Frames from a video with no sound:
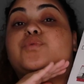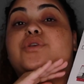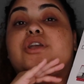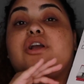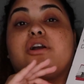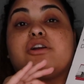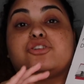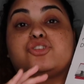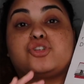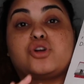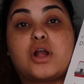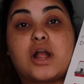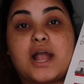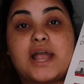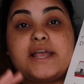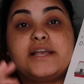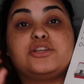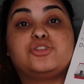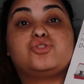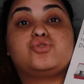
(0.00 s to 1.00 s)
we are
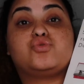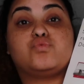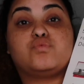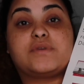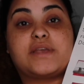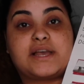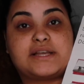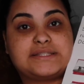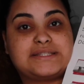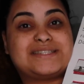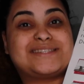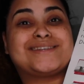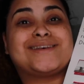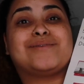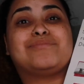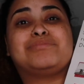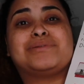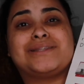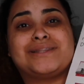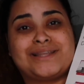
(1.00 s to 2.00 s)
trying to get
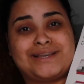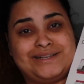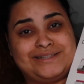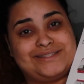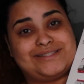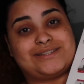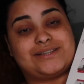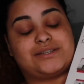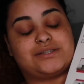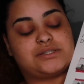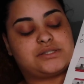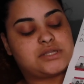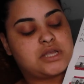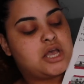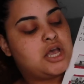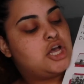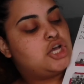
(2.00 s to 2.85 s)
to places.